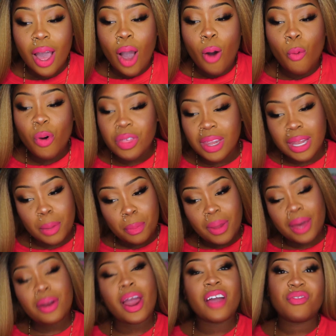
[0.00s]
with a lip
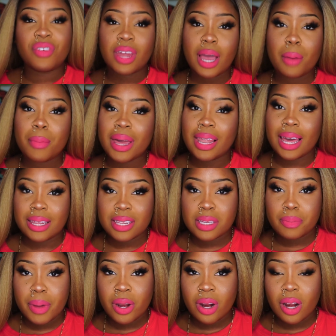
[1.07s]
liner, I feel like I may like this
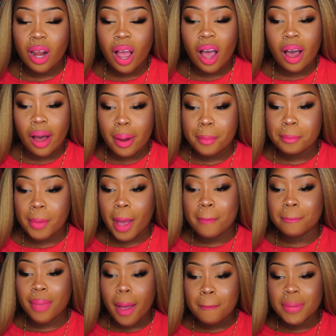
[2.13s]
better.
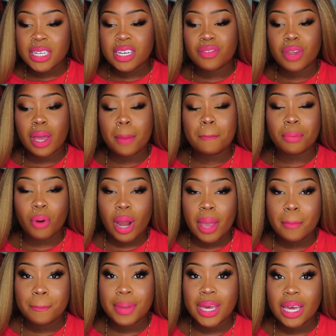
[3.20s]
I'm not much of like a
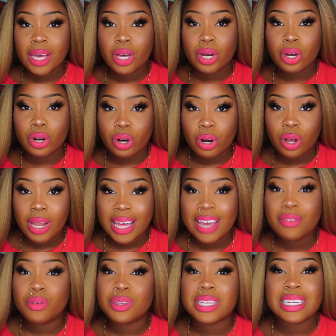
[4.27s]
bright pink girl. Like,
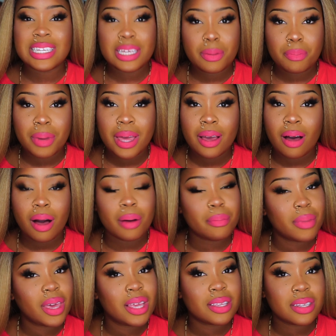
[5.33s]
even though it's a deep pink, on
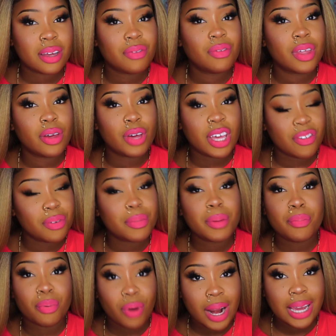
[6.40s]
me it's definitely giving me
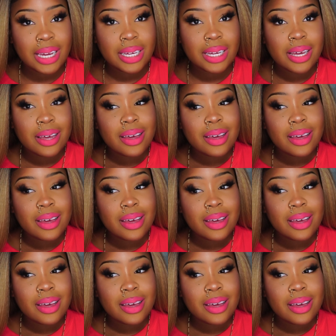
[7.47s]
bright.